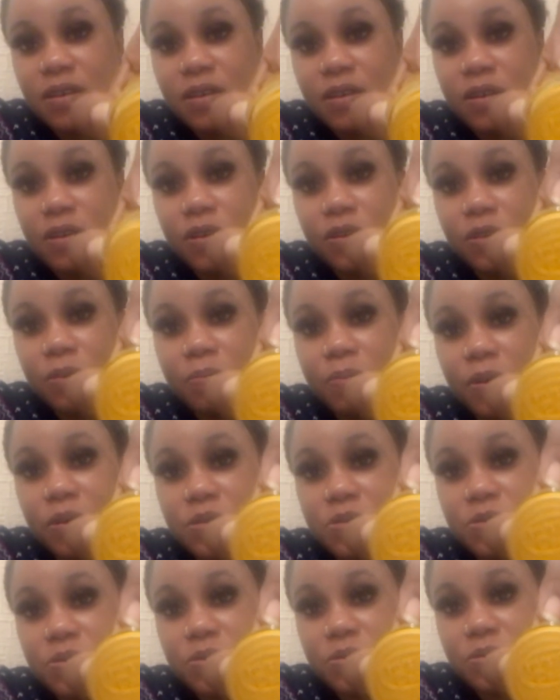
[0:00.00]
on the
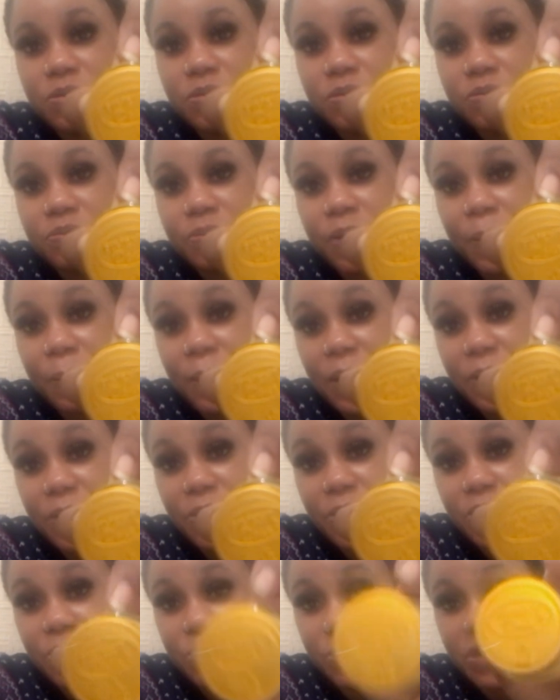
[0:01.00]
bottle pigment dough
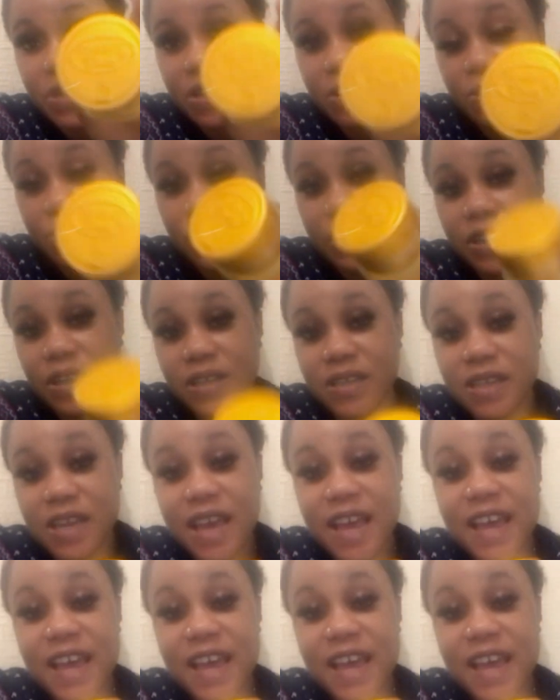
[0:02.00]
is written on it